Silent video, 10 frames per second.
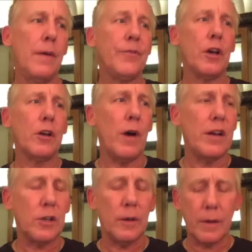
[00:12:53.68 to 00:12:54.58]
it's a
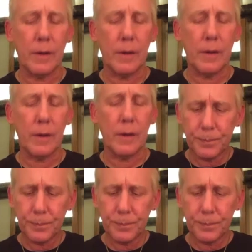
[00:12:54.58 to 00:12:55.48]
good question.
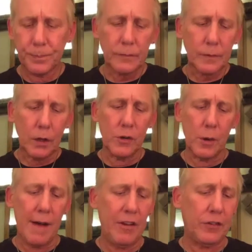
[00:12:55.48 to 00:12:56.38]

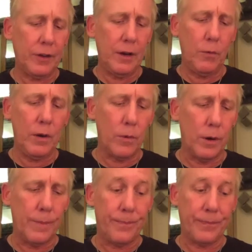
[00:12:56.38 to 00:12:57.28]
So obviously we
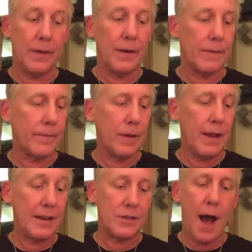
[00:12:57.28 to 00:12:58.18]
were
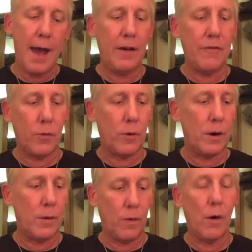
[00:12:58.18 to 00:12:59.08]
excited
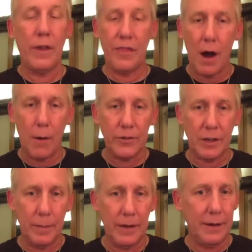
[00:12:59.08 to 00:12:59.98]
for what we
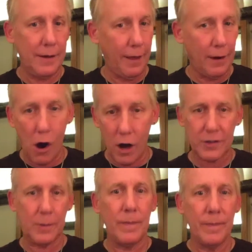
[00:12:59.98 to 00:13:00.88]
thought was going to be an
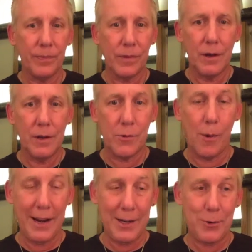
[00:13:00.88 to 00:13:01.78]
awesome
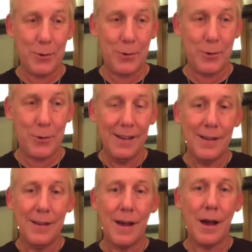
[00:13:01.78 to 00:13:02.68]
2020.
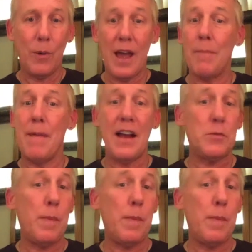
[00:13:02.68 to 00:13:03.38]
We had